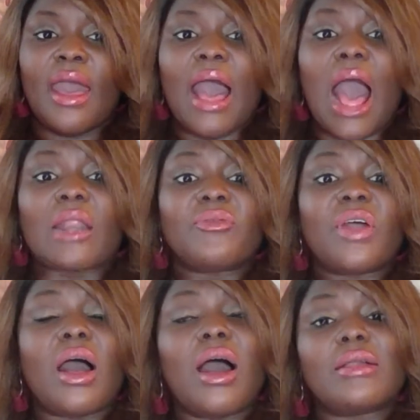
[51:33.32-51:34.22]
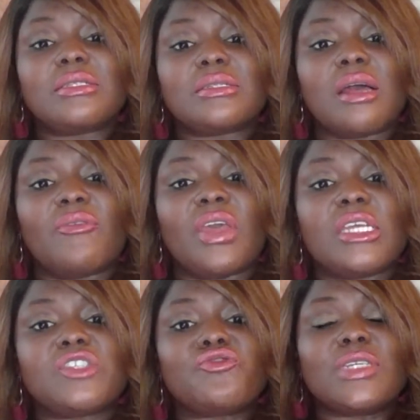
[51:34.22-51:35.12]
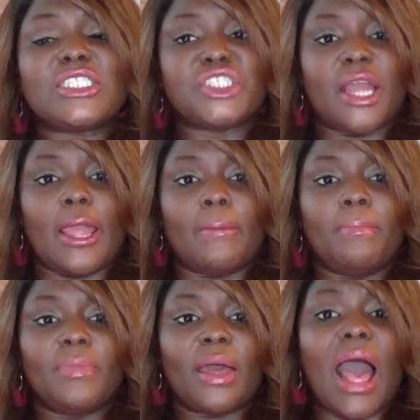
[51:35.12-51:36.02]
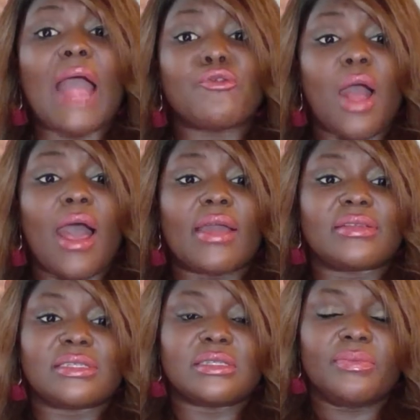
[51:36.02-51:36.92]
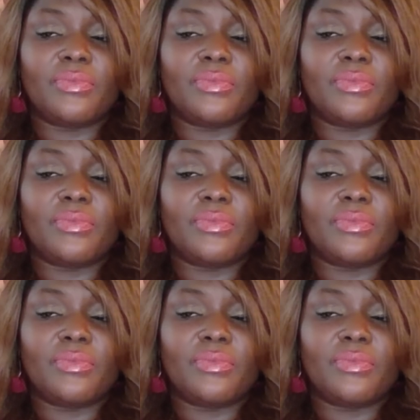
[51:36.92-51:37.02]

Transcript: Out of the huts of history's shame, I rise.